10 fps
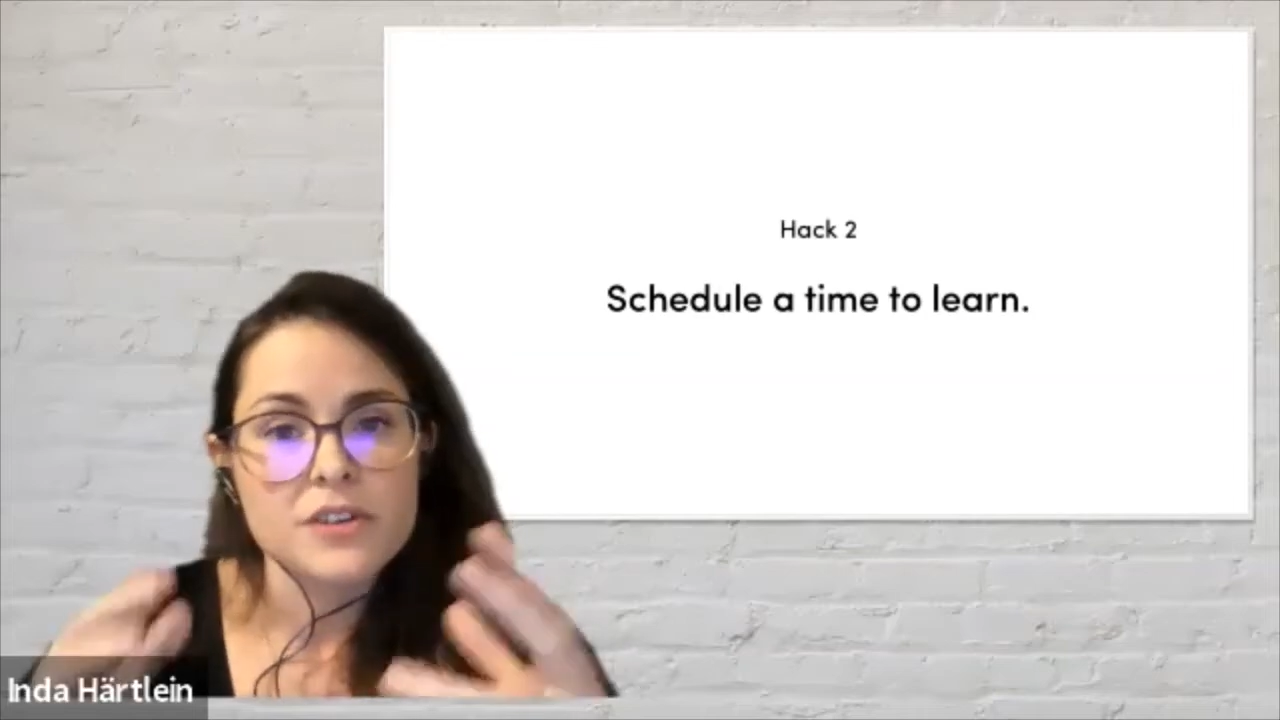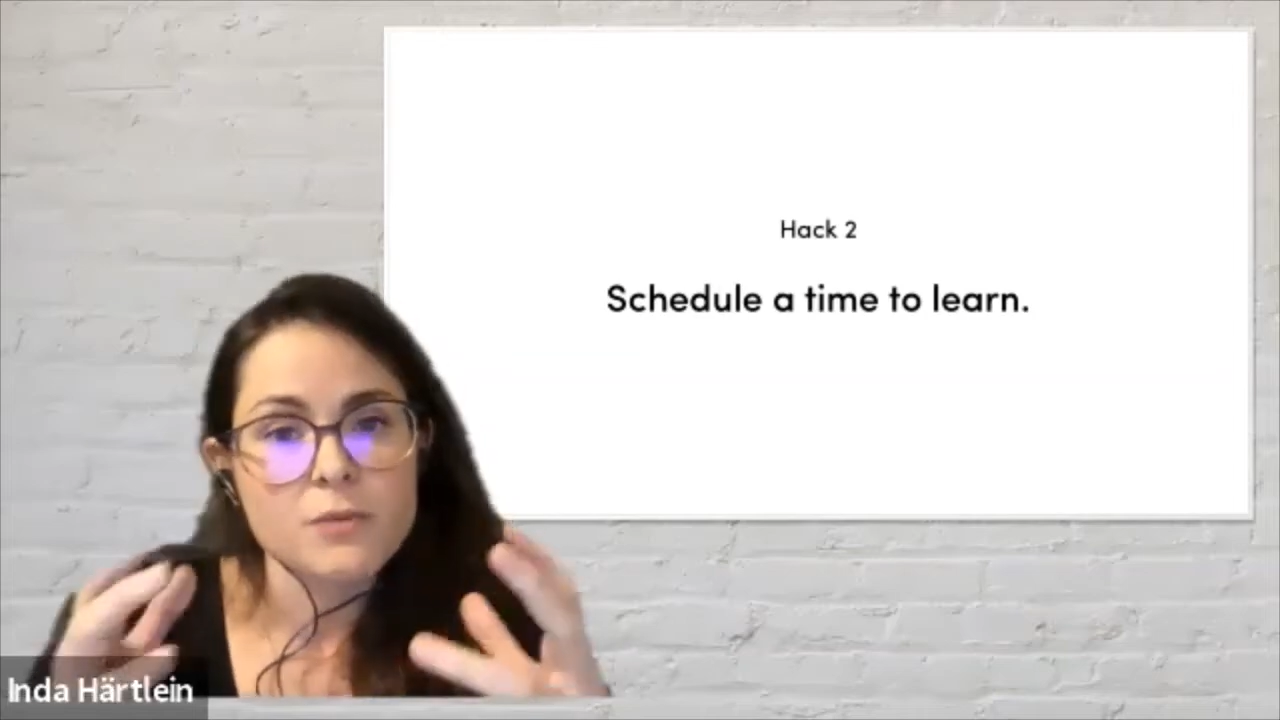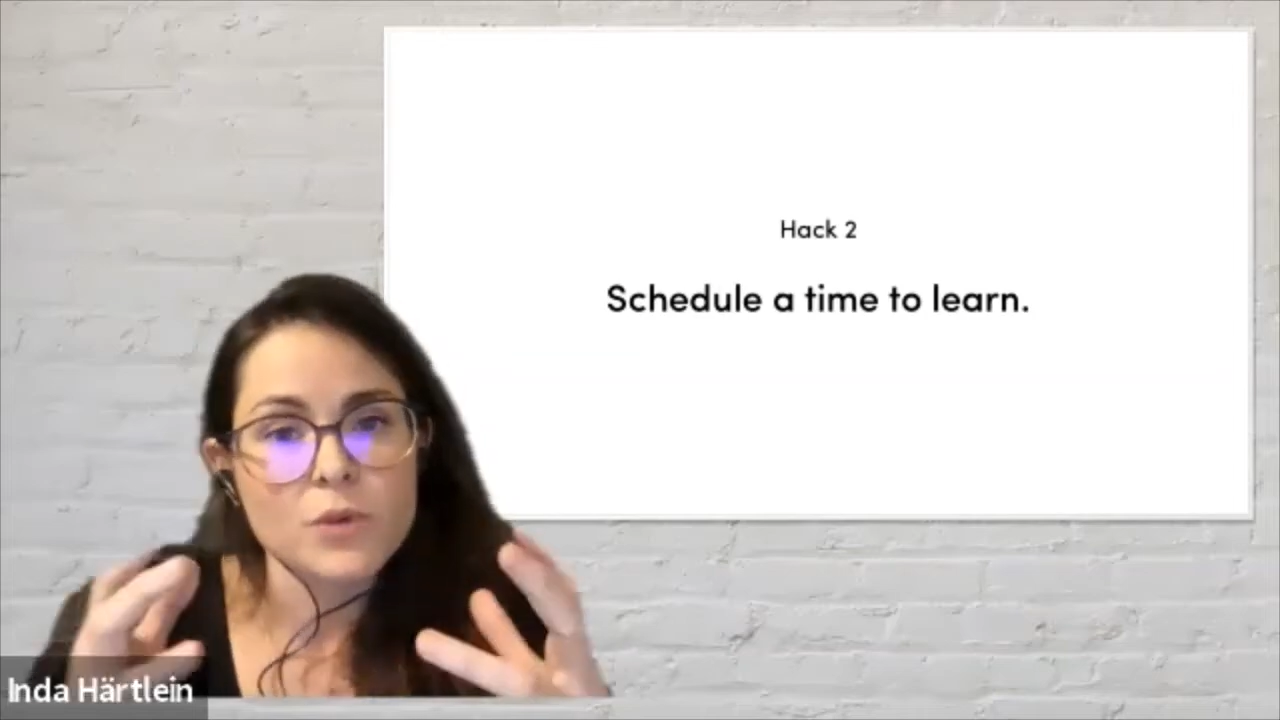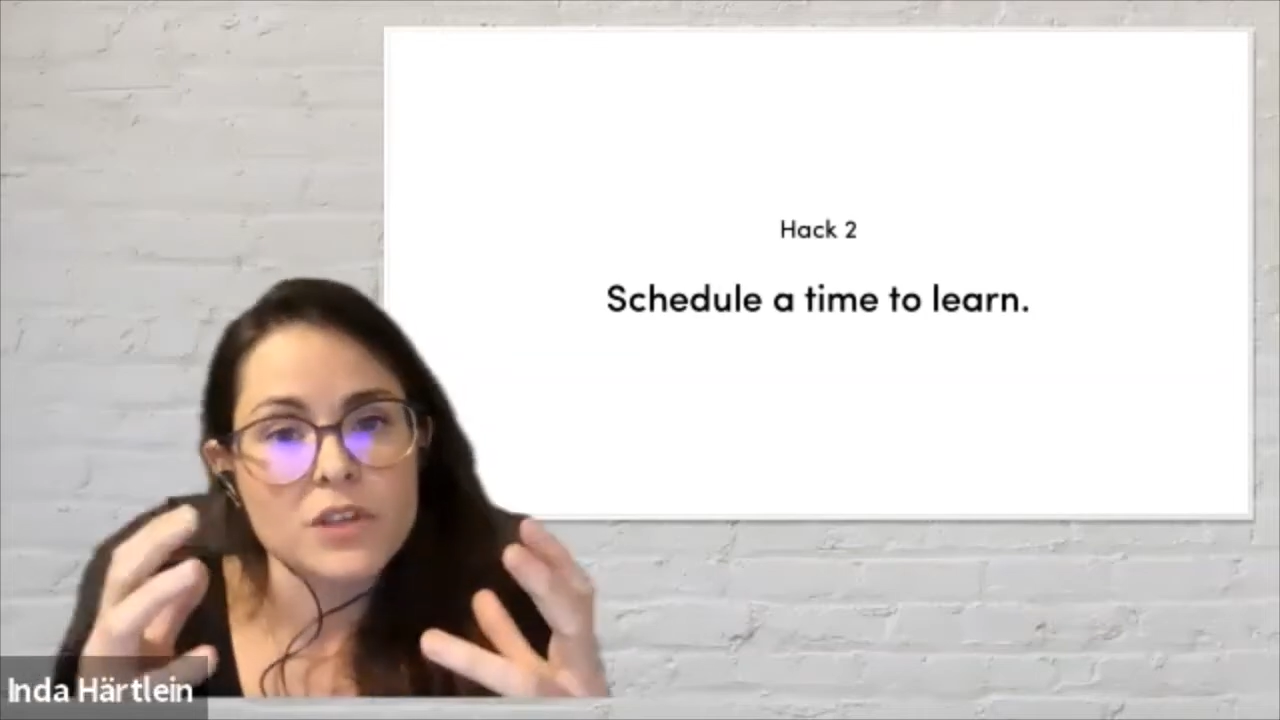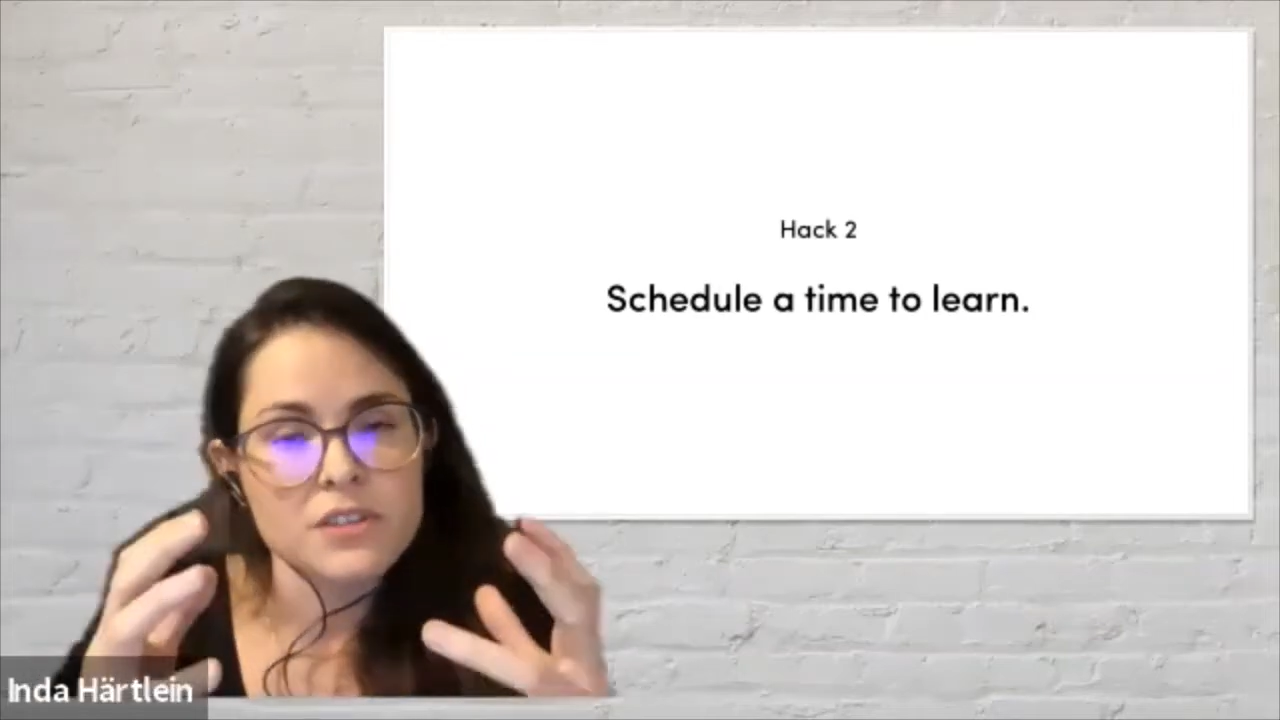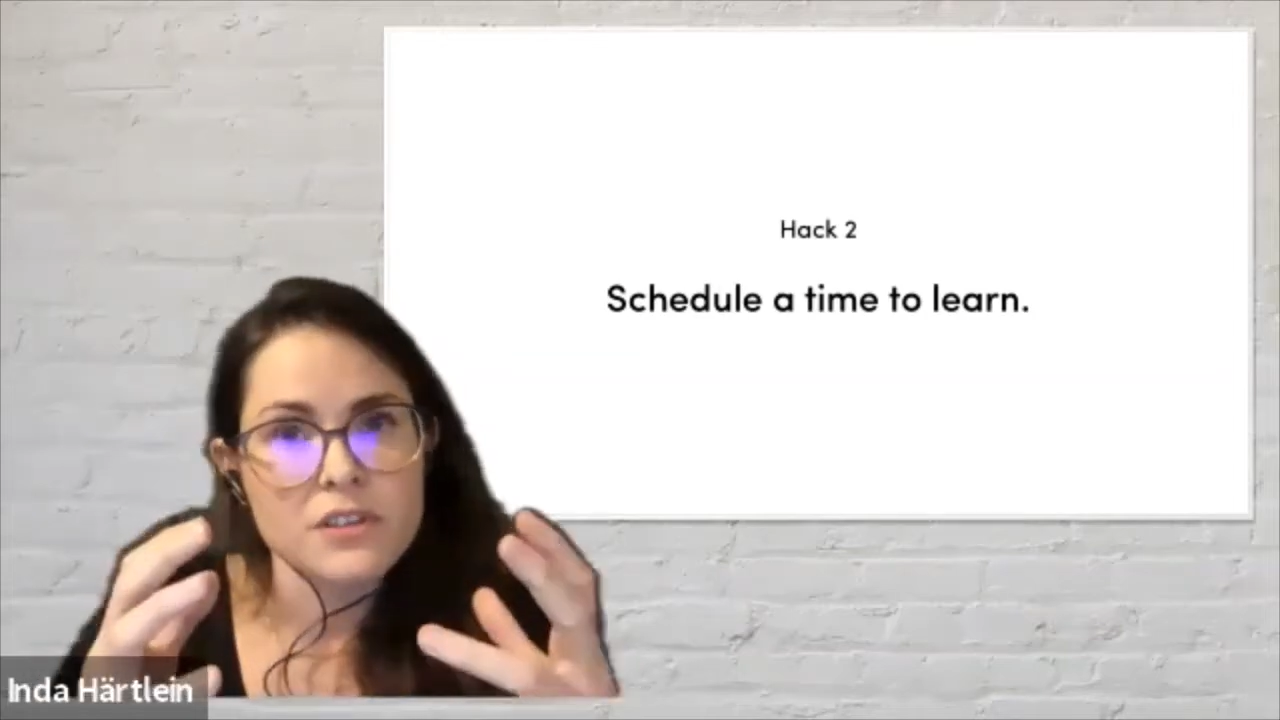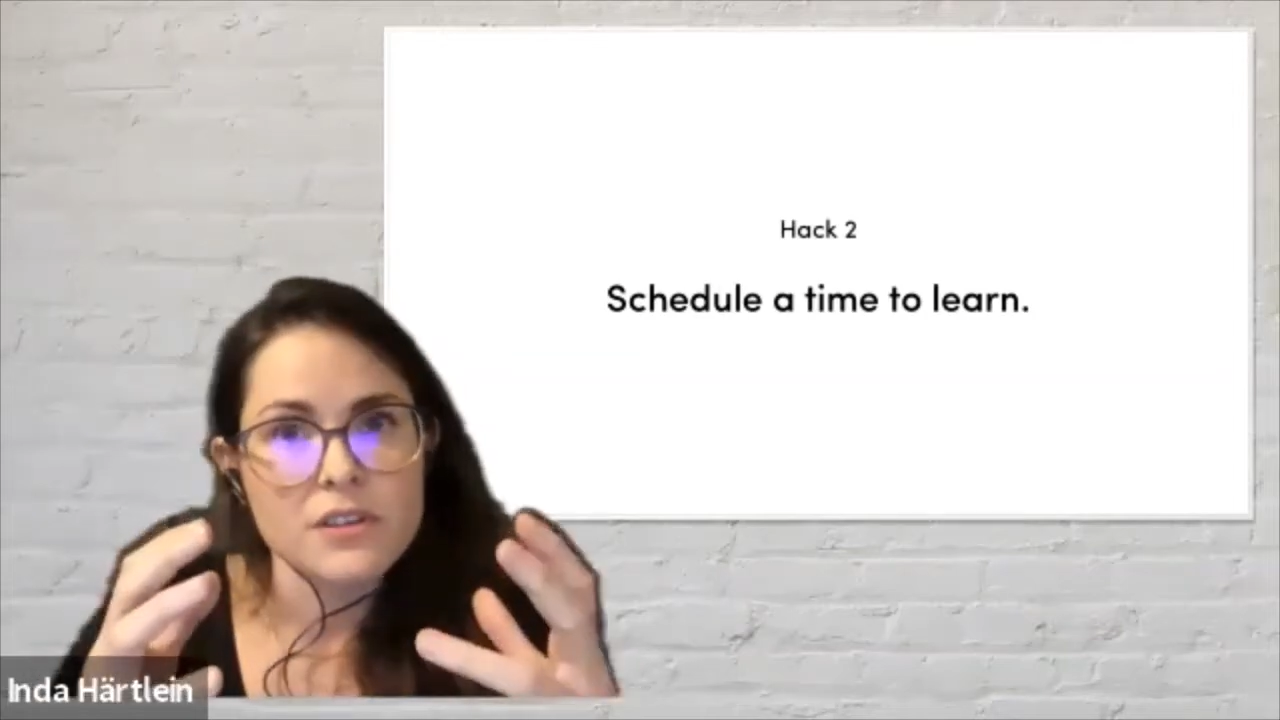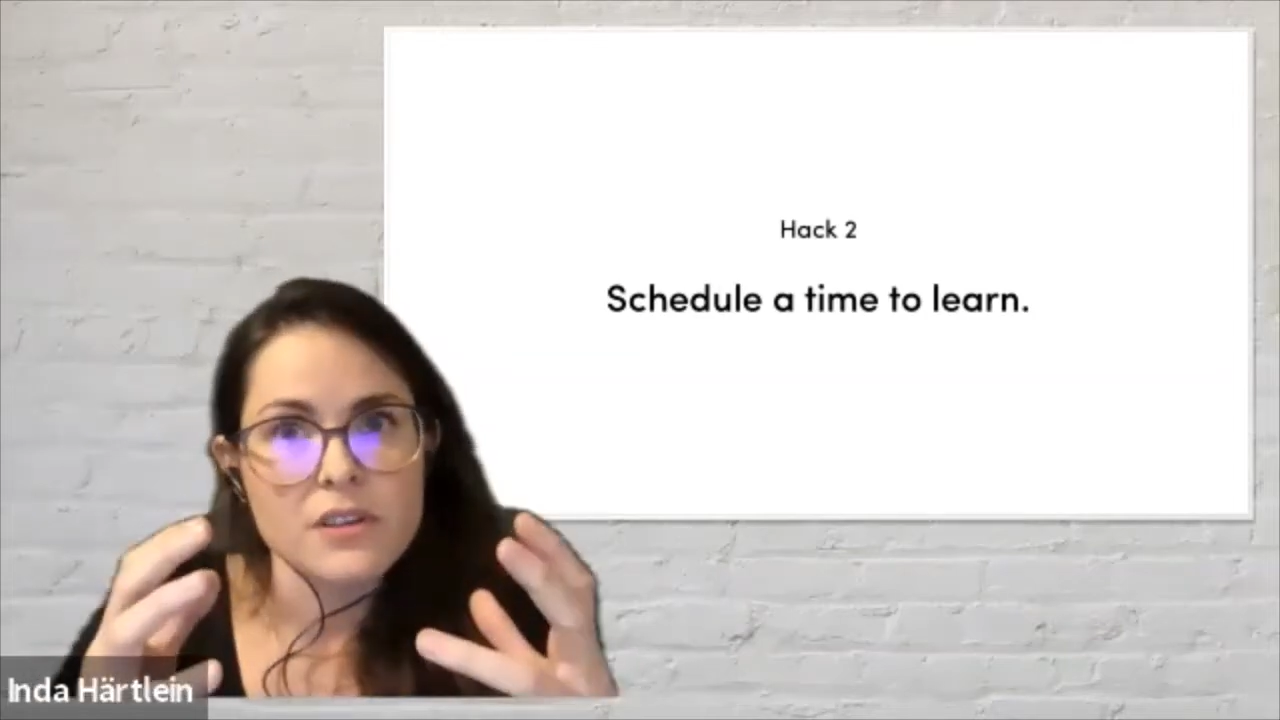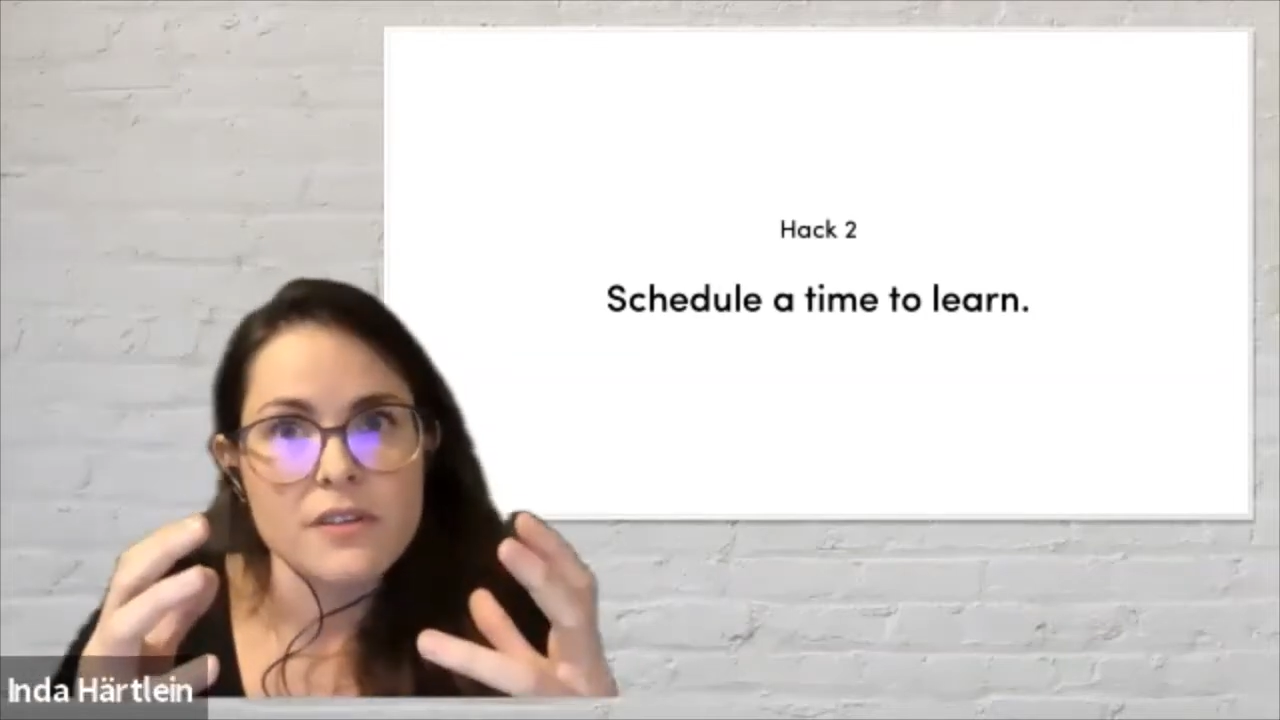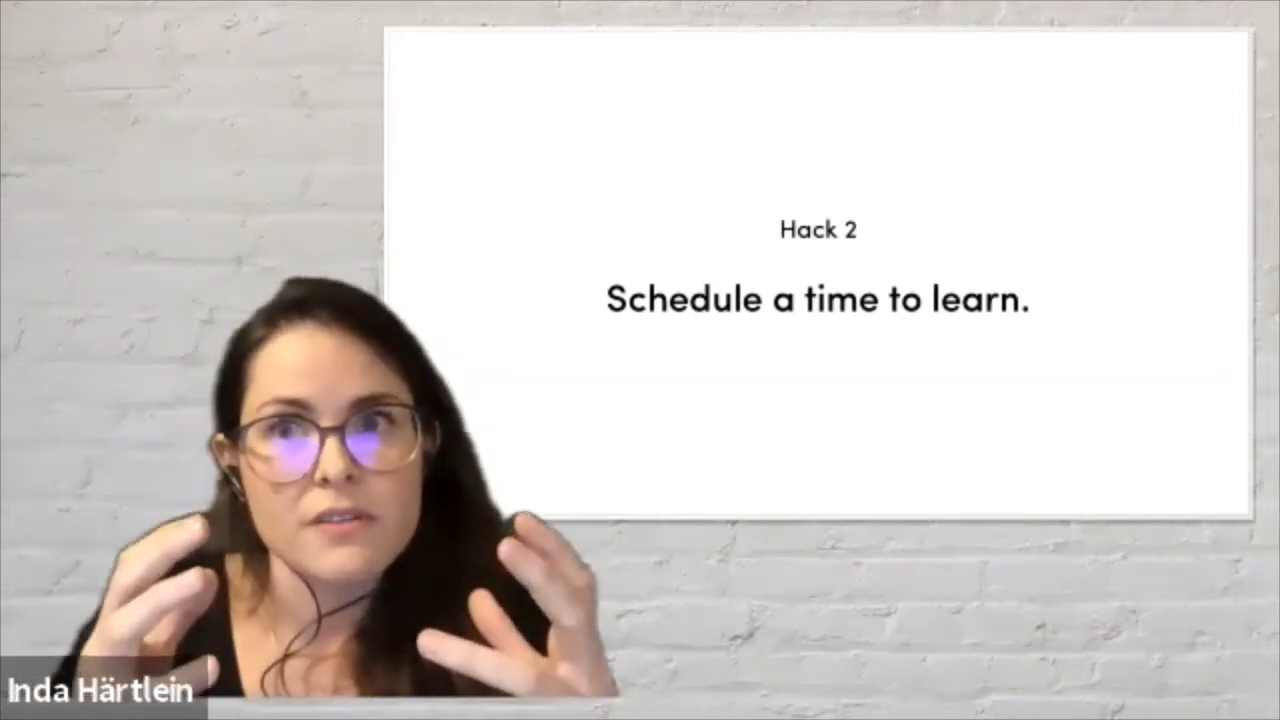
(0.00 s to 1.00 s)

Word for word: where the,